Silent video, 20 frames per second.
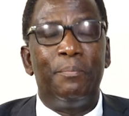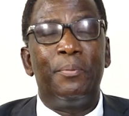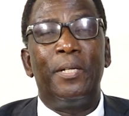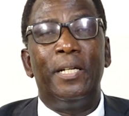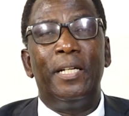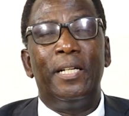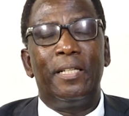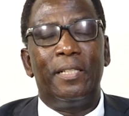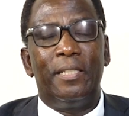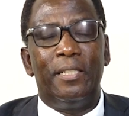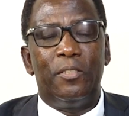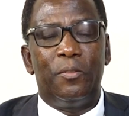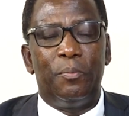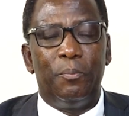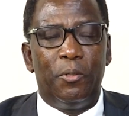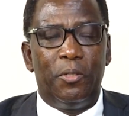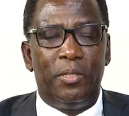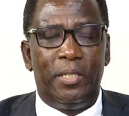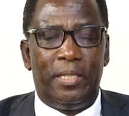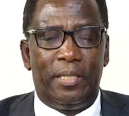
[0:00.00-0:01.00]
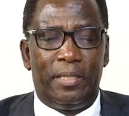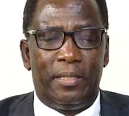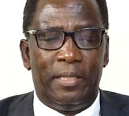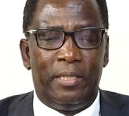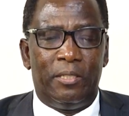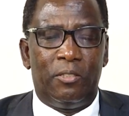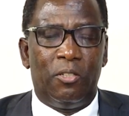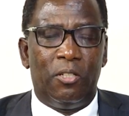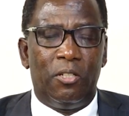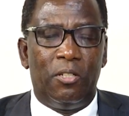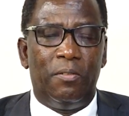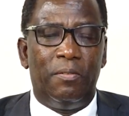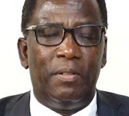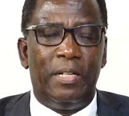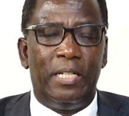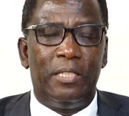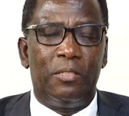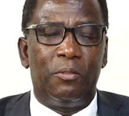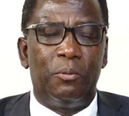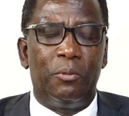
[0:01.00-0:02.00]
praying this morning that all of
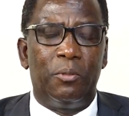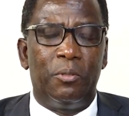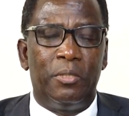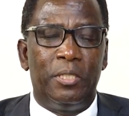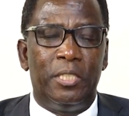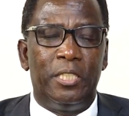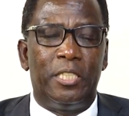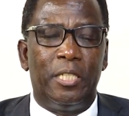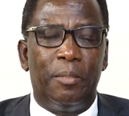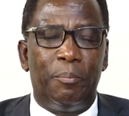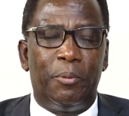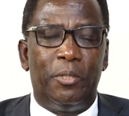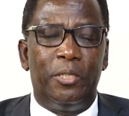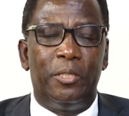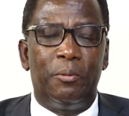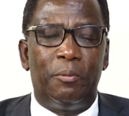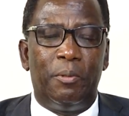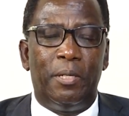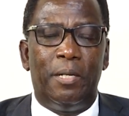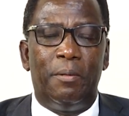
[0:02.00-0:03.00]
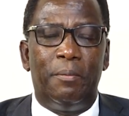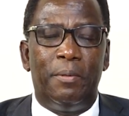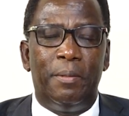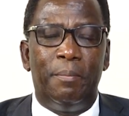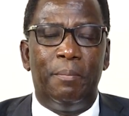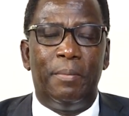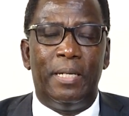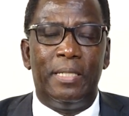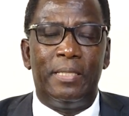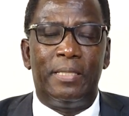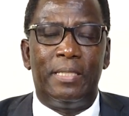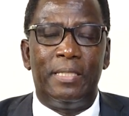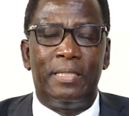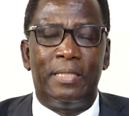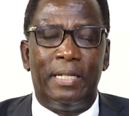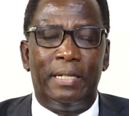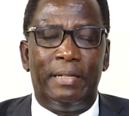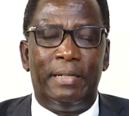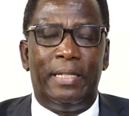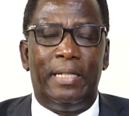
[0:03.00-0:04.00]
us will reach a point where we must
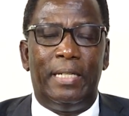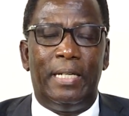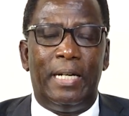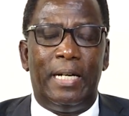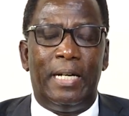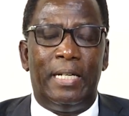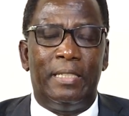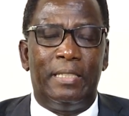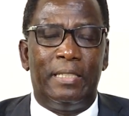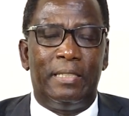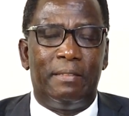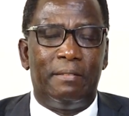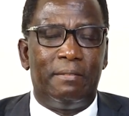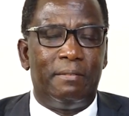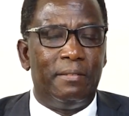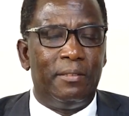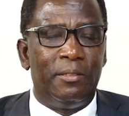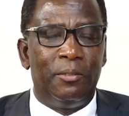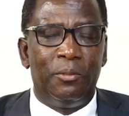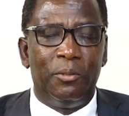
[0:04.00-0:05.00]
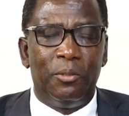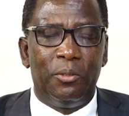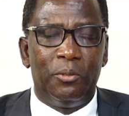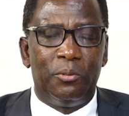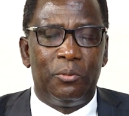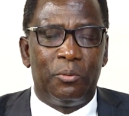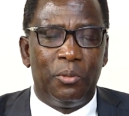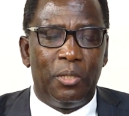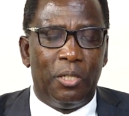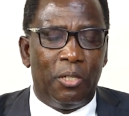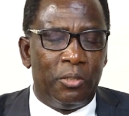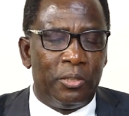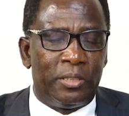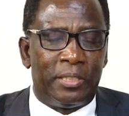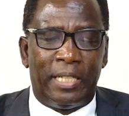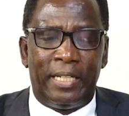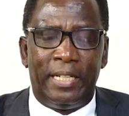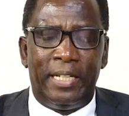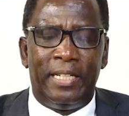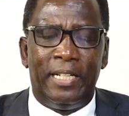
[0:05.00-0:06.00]
surrender
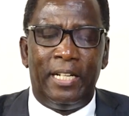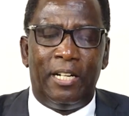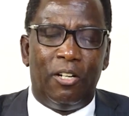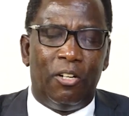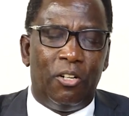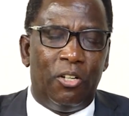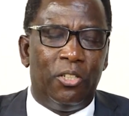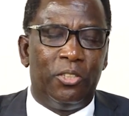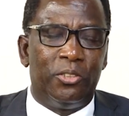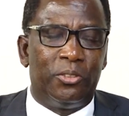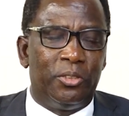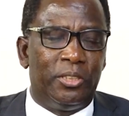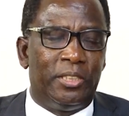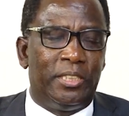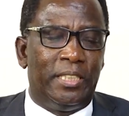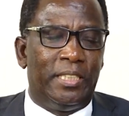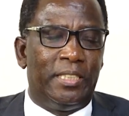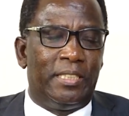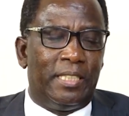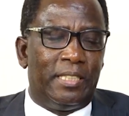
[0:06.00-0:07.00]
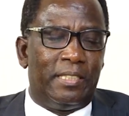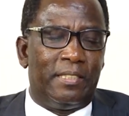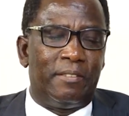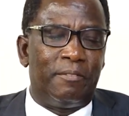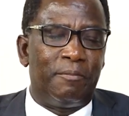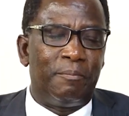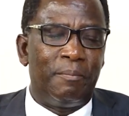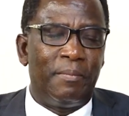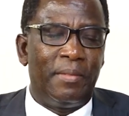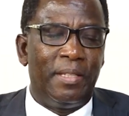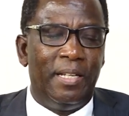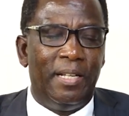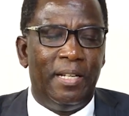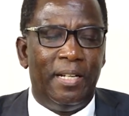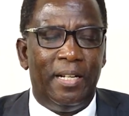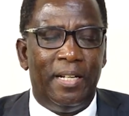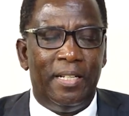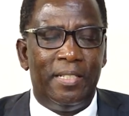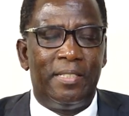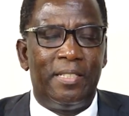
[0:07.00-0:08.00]
surrender all to Jesus
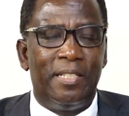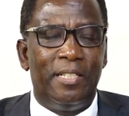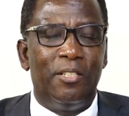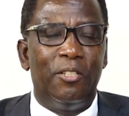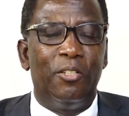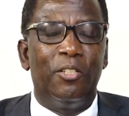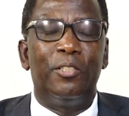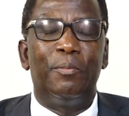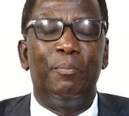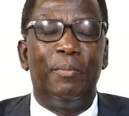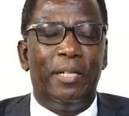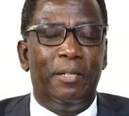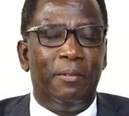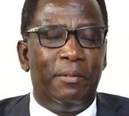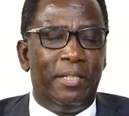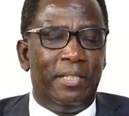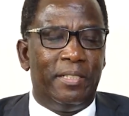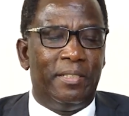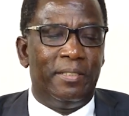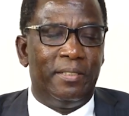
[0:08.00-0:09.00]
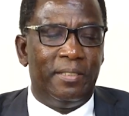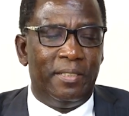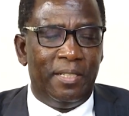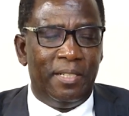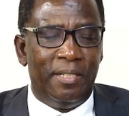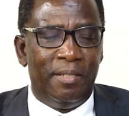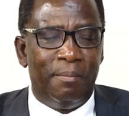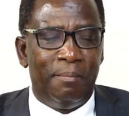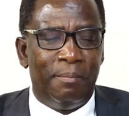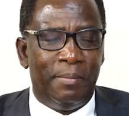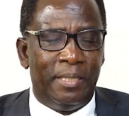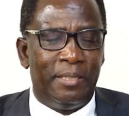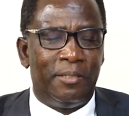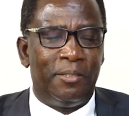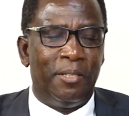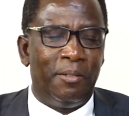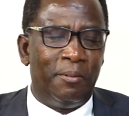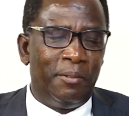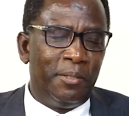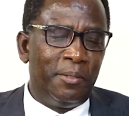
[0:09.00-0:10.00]
and say, not my will, but
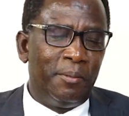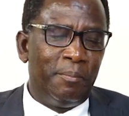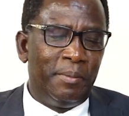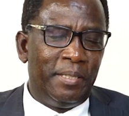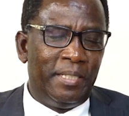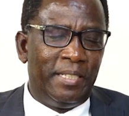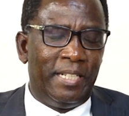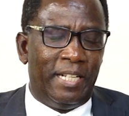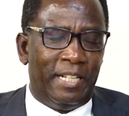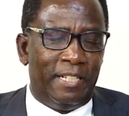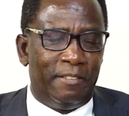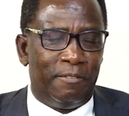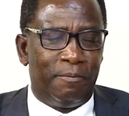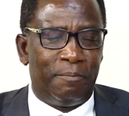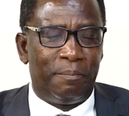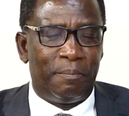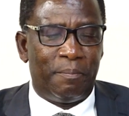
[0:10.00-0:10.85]
your will be done.